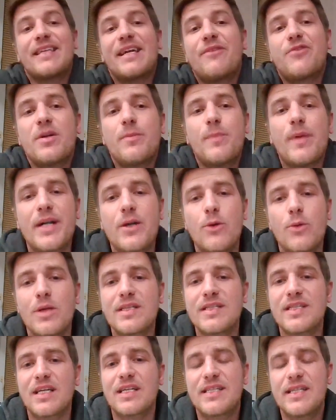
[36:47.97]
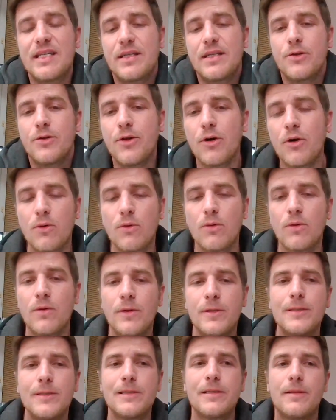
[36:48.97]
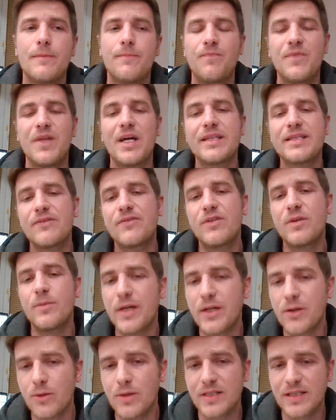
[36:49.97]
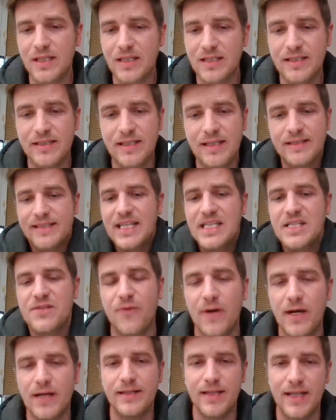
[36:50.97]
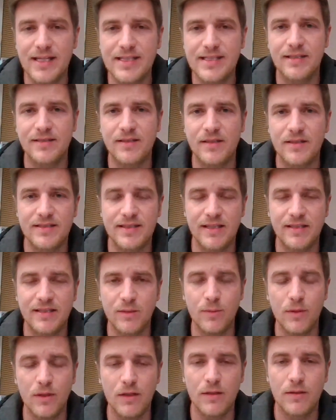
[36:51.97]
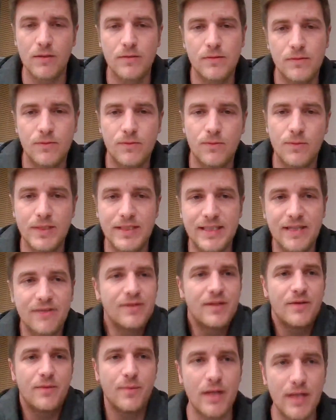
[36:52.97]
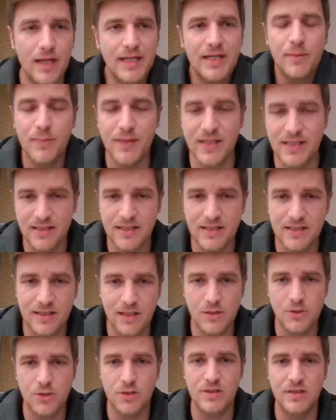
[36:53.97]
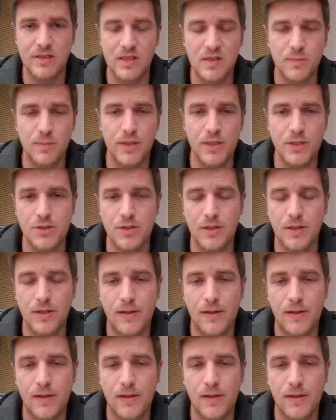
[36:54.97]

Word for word: everybody will succeed you know not everybody will succeed and that's fine that's understandable with any any business not just dispatching